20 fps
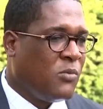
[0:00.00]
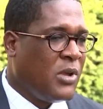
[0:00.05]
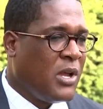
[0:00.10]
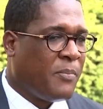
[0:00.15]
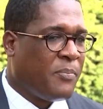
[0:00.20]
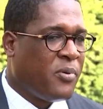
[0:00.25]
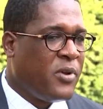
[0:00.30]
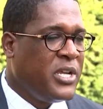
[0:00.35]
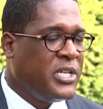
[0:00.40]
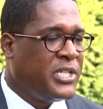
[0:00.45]
we
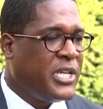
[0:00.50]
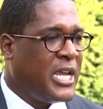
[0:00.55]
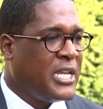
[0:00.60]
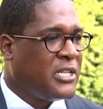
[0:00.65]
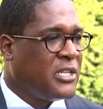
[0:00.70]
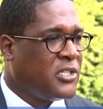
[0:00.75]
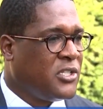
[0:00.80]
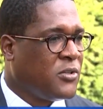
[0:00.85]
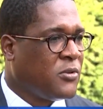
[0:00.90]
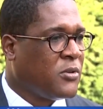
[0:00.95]

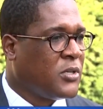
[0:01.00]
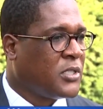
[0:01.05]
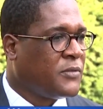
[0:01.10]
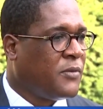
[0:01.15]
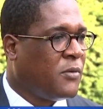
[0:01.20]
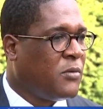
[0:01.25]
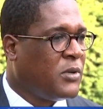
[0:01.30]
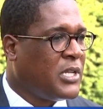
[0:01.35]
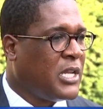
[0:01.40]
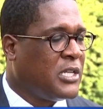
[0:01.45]
appreciate the jurors
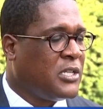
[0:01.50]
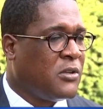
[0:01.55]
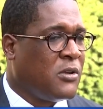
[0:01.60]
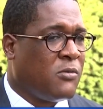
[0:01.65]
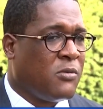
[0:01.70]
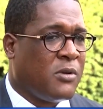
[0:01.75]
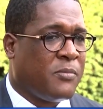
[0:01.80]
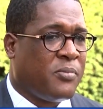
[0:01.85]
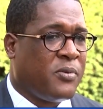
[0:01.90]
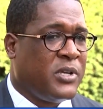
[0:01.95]
for what they're
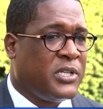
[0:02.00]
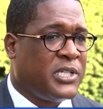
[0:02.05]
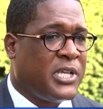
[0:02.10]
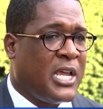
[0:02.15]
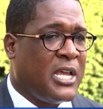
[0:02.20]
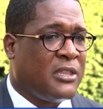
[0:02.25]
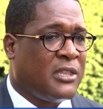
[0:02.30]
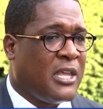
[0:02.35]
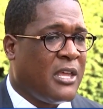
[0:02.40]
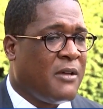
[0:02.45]
doing. We
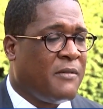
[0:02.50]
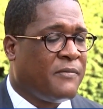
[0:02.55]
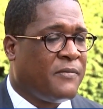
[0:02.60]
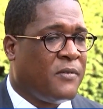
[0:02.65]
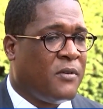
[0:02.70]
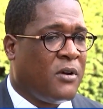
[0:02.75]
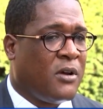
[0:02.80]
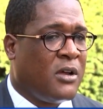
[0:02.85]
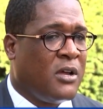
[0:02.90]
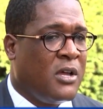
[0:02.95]
appreciate them
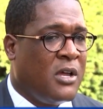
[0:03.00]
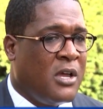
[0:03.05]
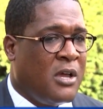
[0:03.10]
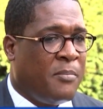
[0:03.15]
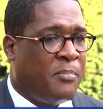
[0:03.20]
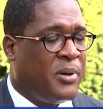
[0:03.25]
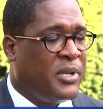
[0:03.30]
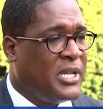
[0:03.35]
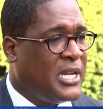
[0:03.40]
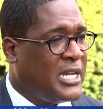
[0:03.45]
for
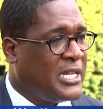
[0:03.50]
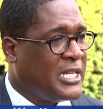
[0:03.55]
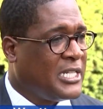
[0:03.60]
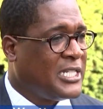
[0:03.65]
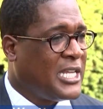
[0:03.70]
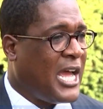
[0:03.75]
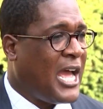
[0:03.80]
putting it the